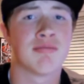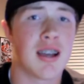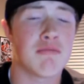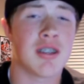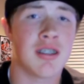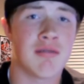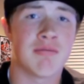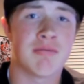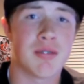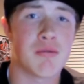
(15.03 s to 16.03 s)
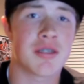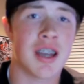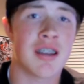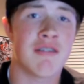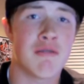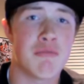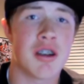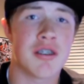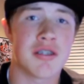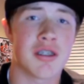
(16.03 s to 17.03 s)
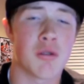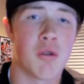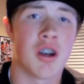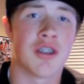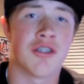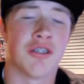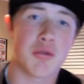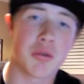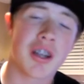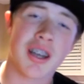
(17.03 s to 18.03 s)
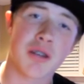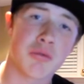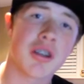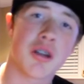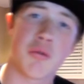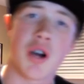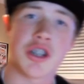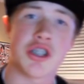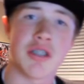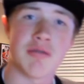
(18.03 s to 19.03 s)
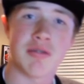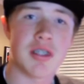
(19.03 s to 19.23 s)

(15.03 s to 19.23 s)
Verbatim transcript: I mean, it was kind of embarrassing to watch, but we're going to watch it.